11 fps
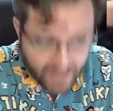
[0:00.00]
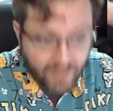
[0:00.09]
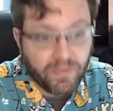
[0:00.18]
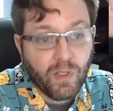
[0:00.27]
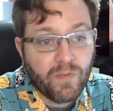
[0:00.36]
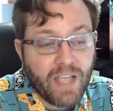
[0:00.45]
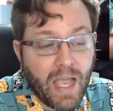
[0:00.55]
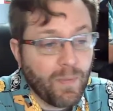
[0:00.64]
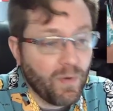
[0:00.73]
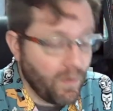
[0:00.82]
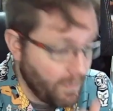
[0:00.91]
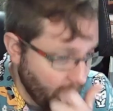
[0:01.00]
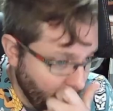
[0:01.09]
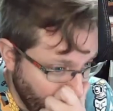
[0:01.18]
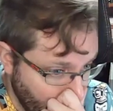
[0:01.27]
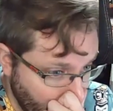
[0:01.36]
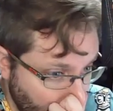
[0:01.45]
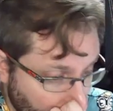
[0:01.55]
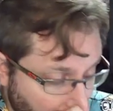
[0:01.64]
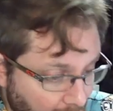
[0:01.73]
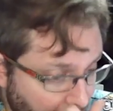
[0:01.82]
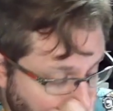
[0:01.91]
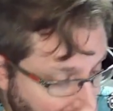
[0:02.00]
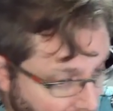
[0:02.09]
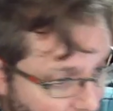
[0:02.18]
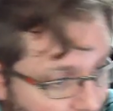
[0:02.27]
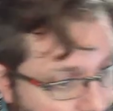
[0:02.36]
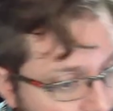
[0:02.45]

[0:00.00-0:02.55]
the flow of capital improve. That,